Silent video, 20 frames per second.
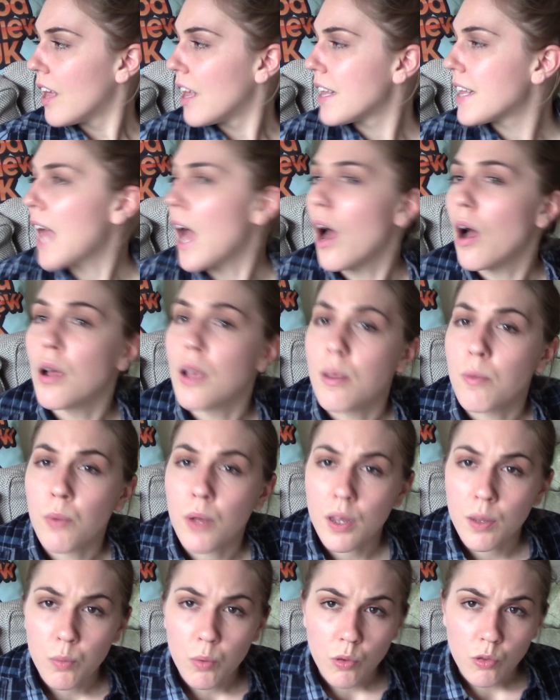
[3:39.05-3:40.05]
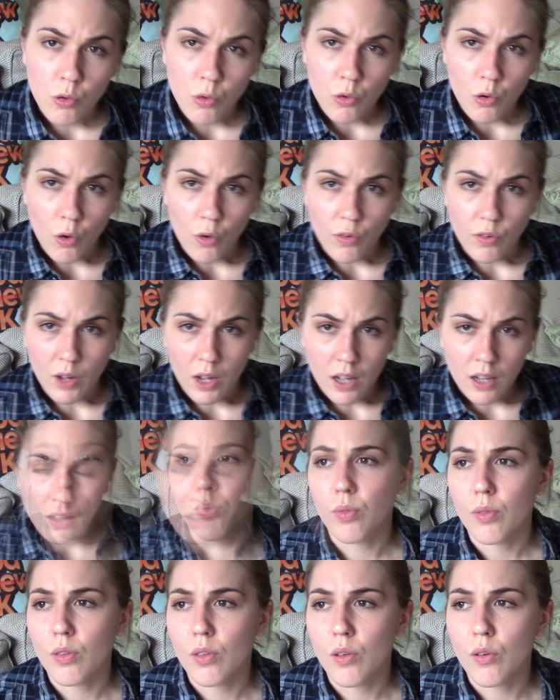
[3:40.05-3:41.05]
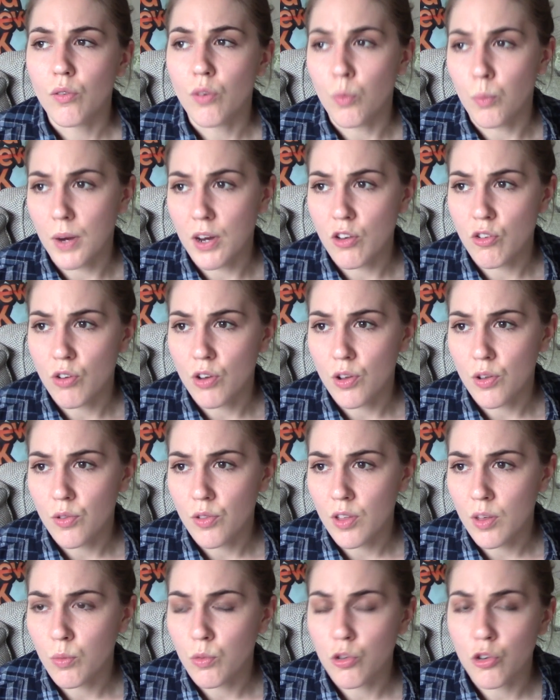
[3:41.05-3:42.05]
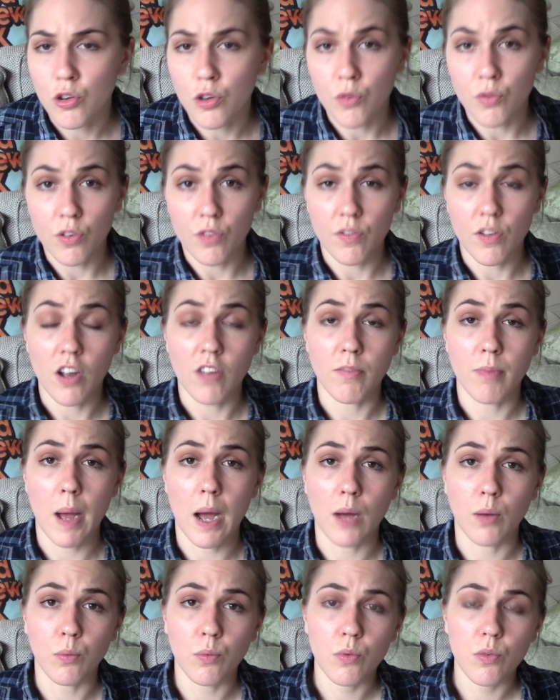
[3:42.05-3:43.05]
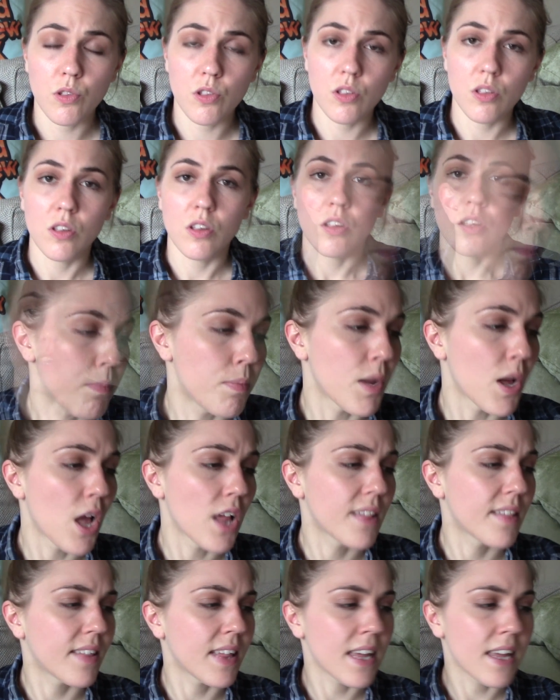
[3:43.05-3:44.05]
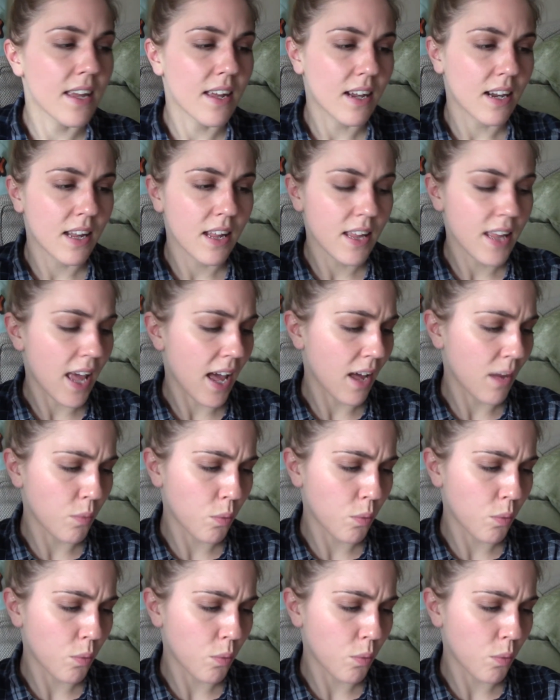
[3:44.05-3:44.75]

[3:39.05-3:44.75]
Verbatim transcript: Yeah, it was on offer from Waitrose. It was 2 for £5. But singly, yeah.